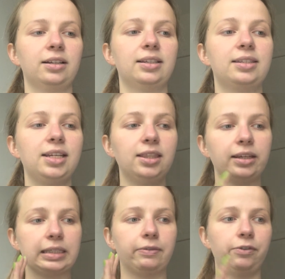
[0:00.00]
see
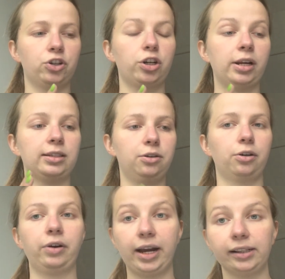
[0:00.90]
this vision as
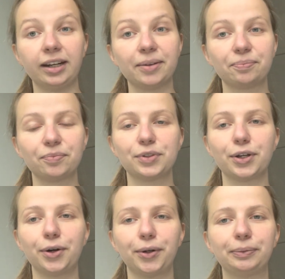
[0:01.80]
your reality.
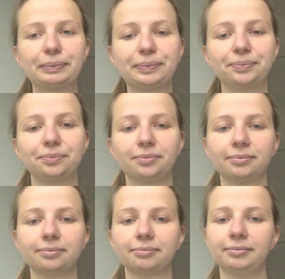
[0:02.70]
So
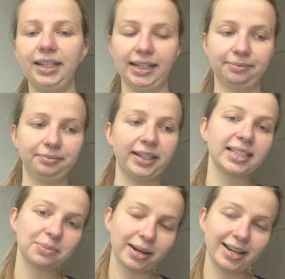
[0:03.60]
yeah,
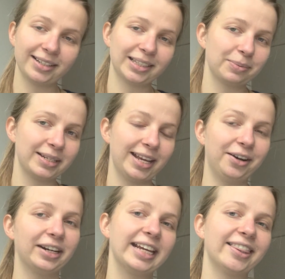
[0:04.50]
that's my
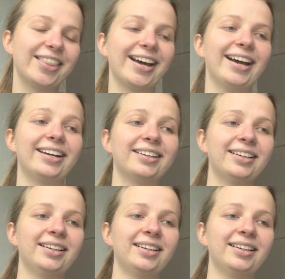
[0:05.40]
take on it, that